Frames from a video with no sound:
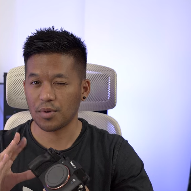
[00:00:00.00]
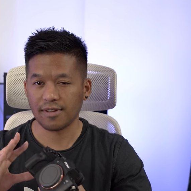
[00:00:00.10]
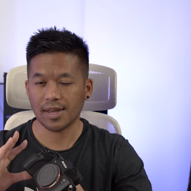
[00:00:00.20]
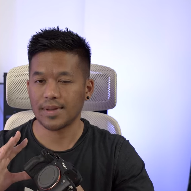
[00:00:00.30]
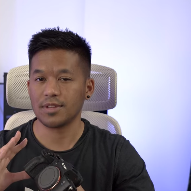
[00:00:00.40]
would
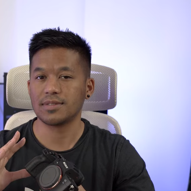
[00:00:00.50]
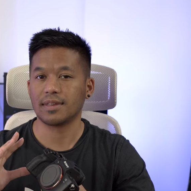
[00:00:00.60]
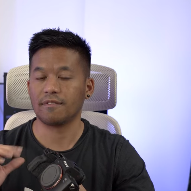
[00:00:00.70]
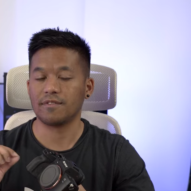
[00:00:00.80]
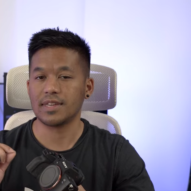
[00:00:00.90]
recommend
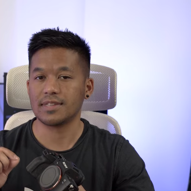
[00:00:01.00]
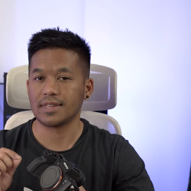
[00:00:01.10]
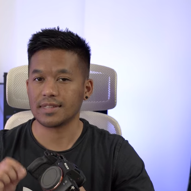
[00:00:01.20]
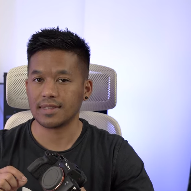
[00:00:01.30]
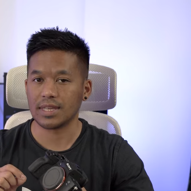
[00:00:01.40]
using
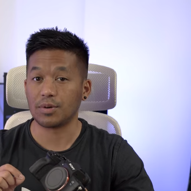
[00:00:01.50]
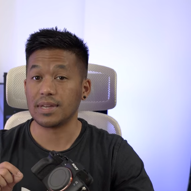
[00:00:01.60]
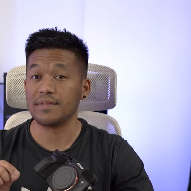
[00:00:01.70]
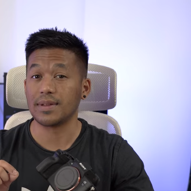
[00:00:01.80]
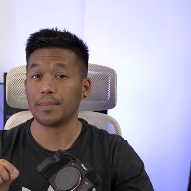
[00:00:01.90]
V60 or
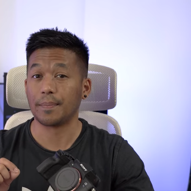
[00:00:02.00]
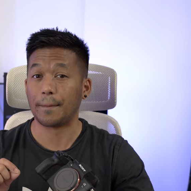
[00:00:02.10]
even